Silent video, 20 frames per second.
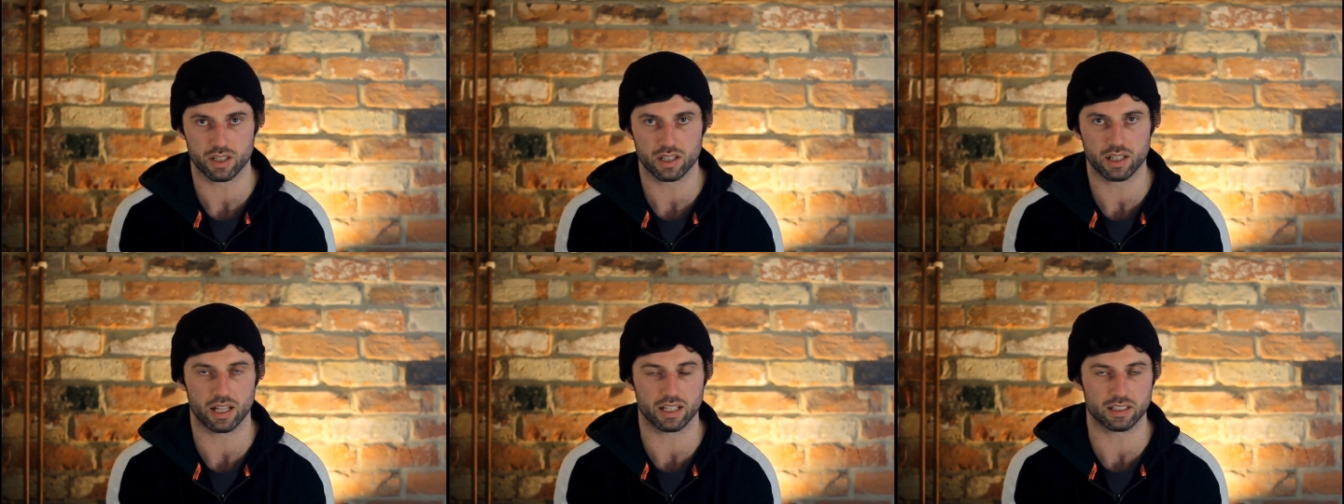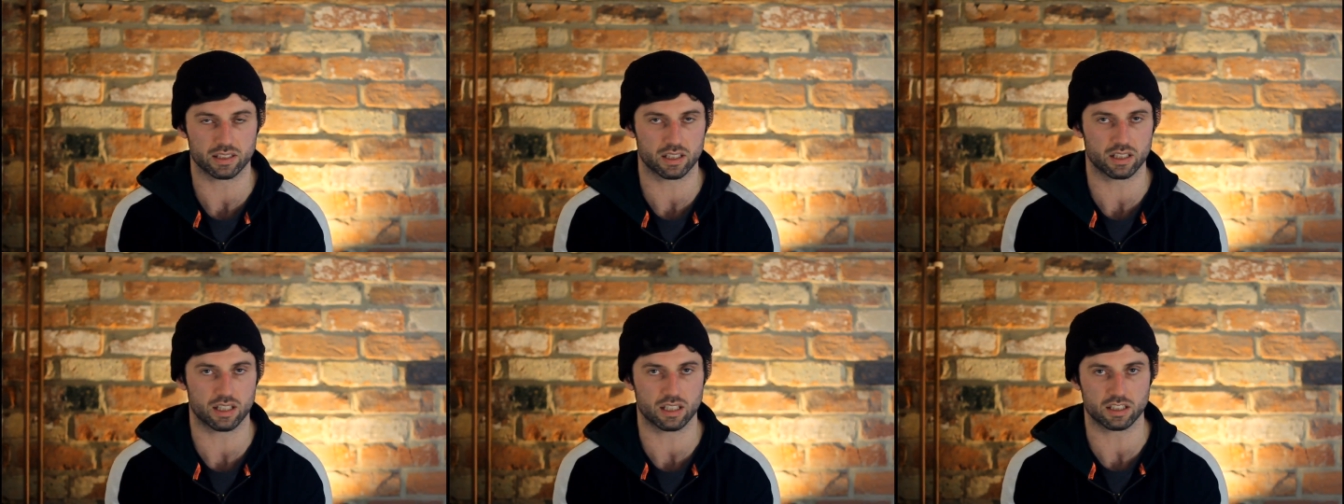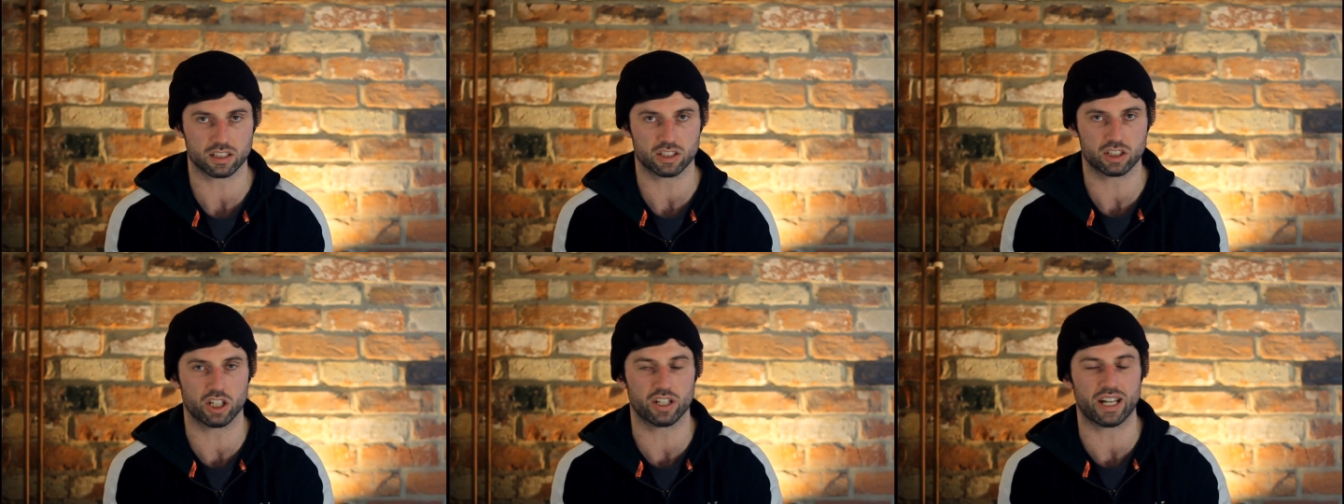There's a
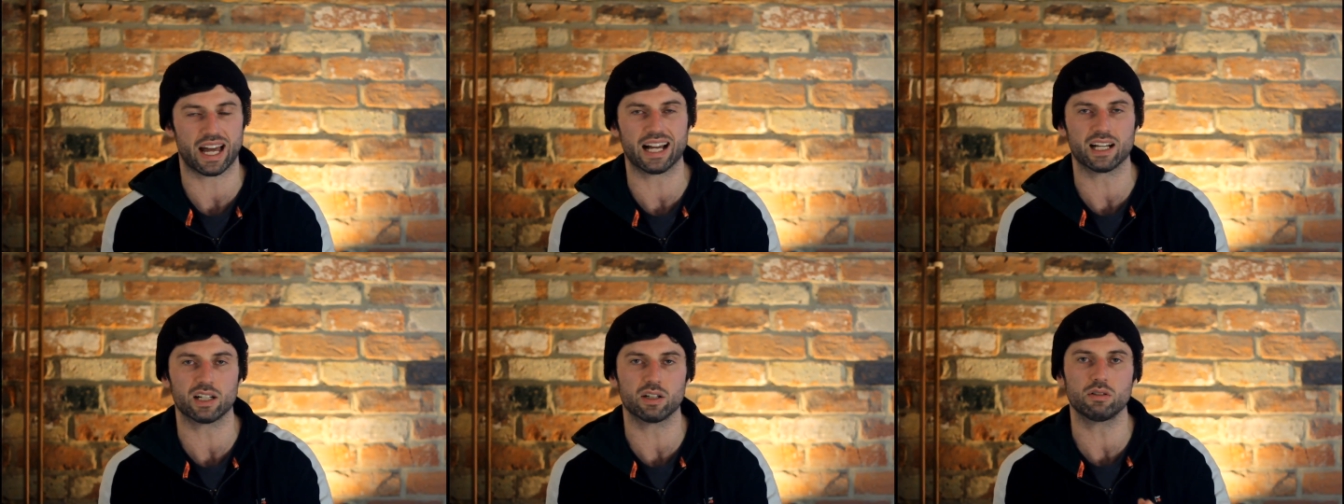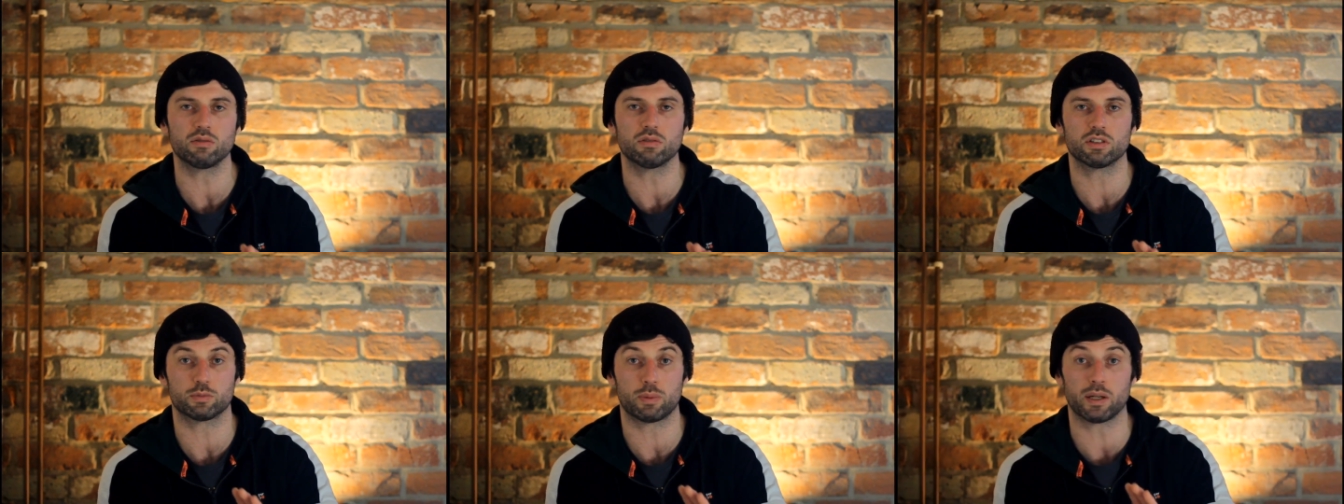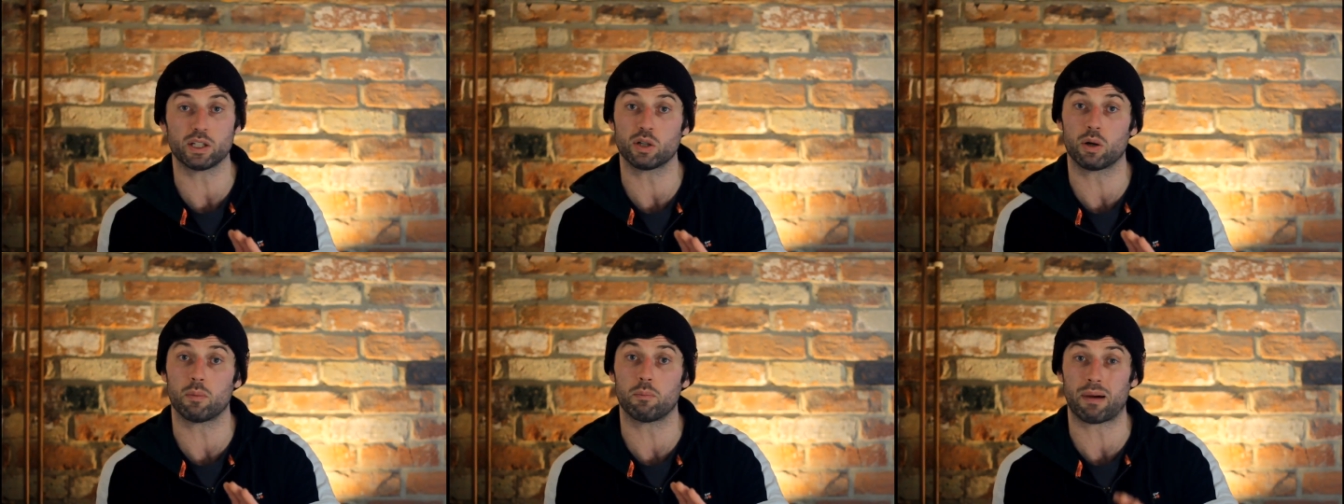certain angle,
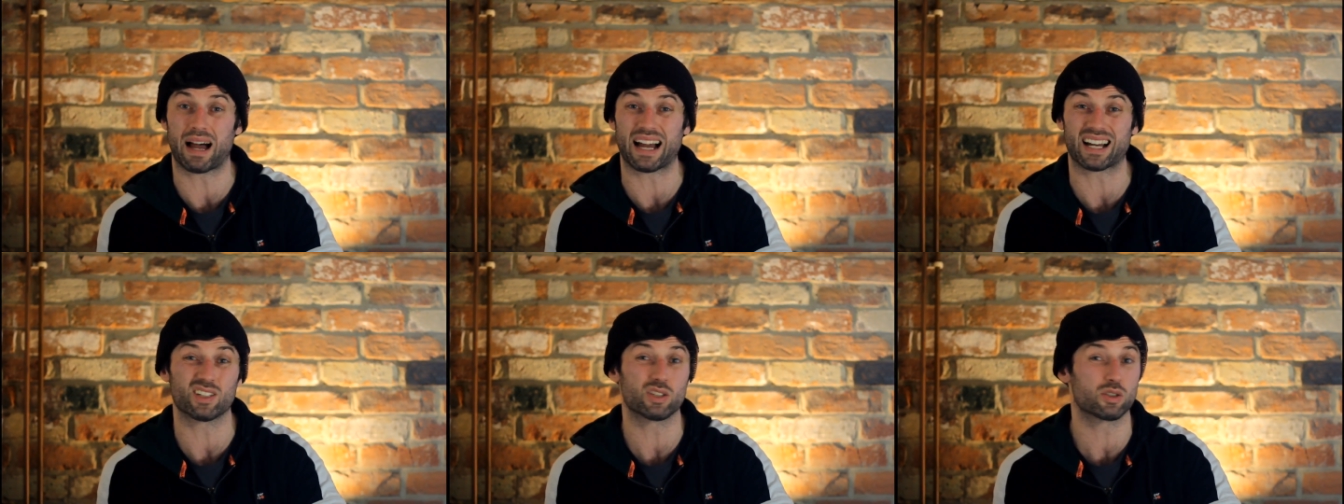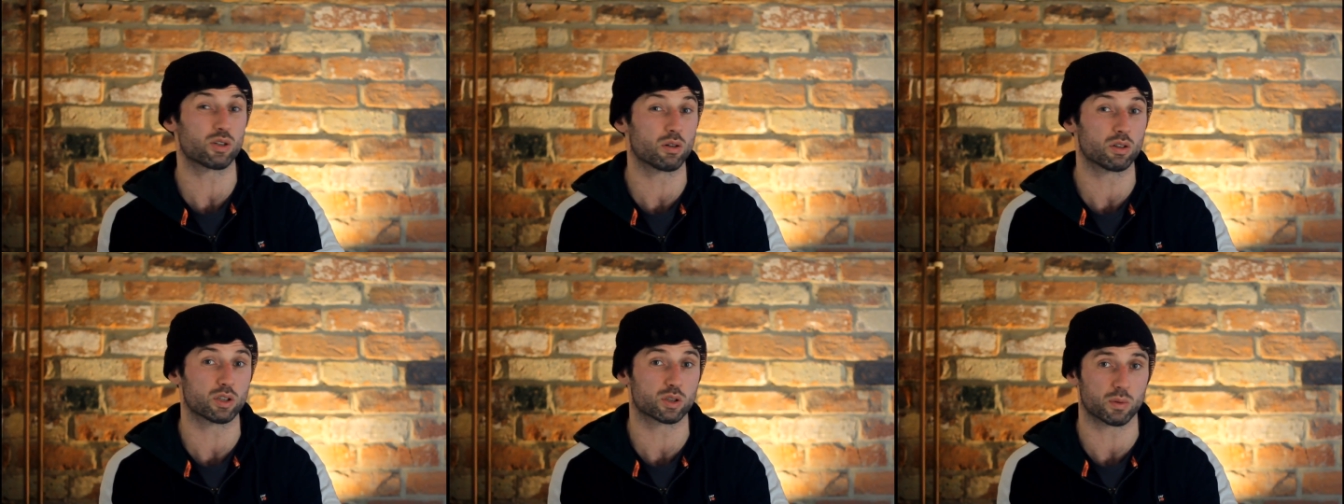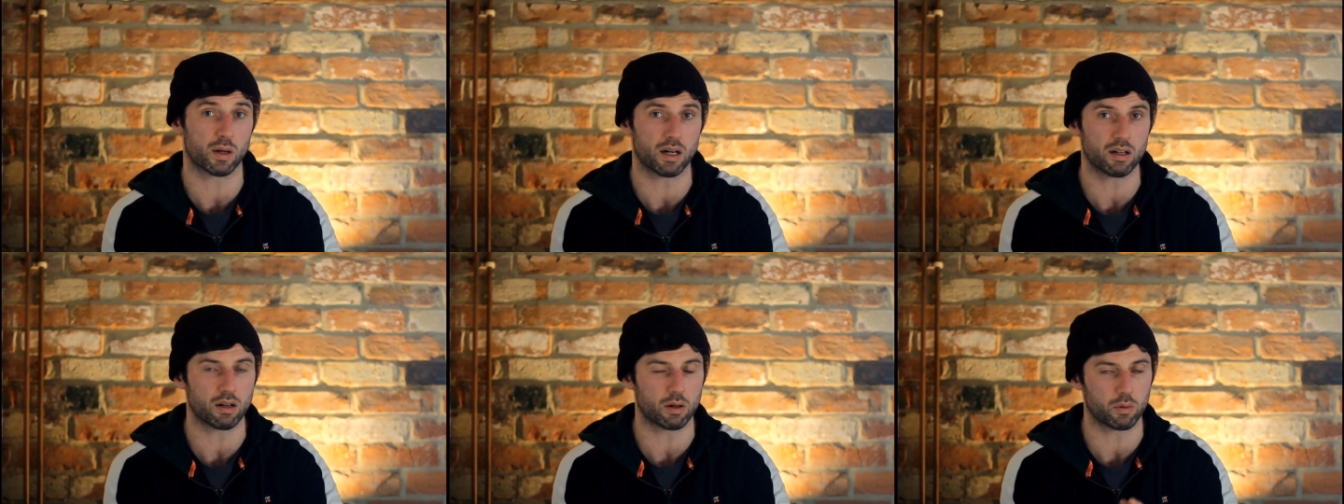especially on back control as
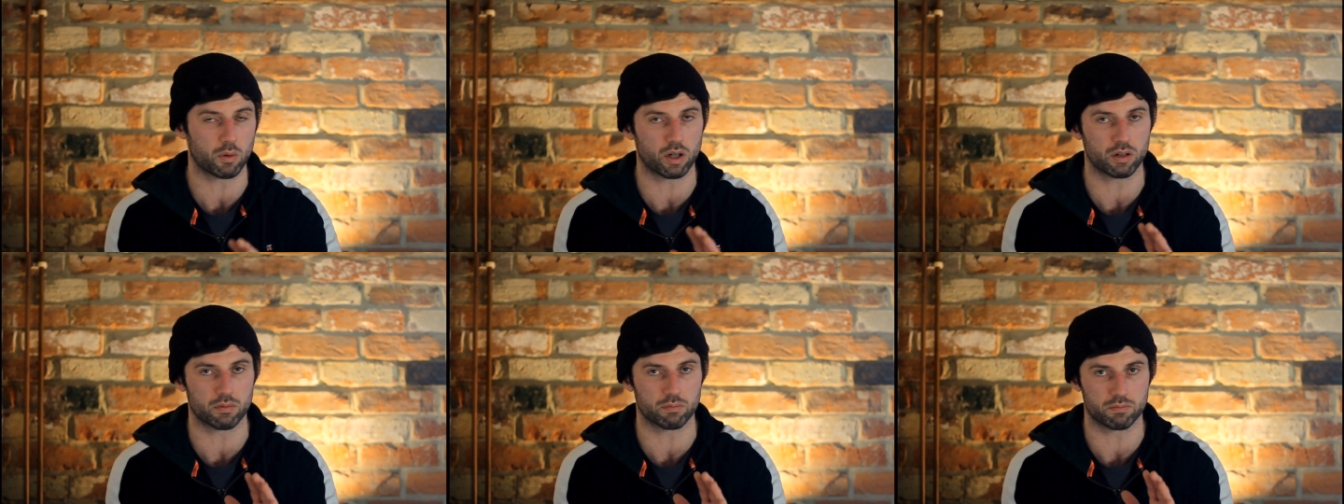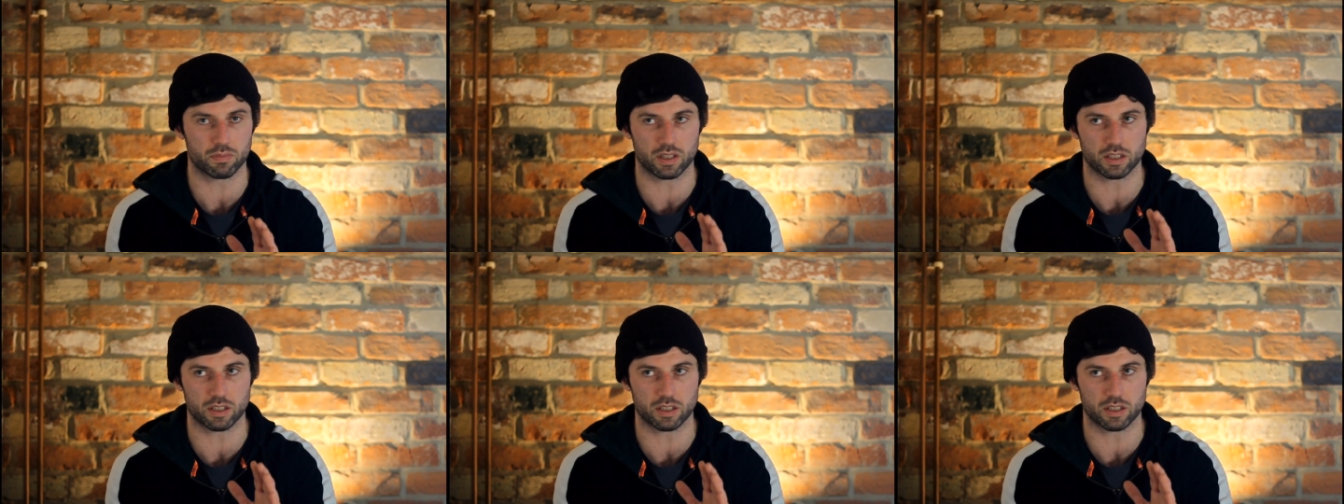well.